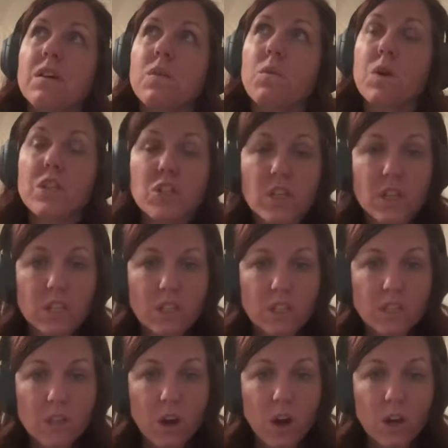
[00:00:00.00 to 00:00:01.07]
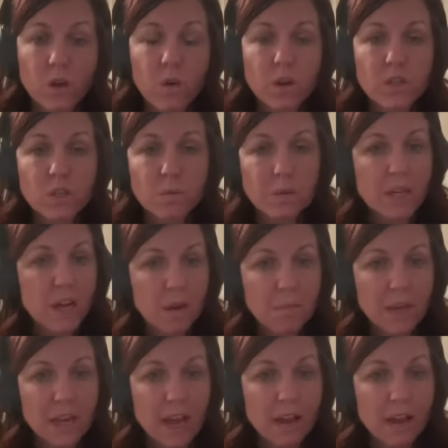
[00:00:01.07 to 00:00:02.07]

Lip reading: witches are going to be coming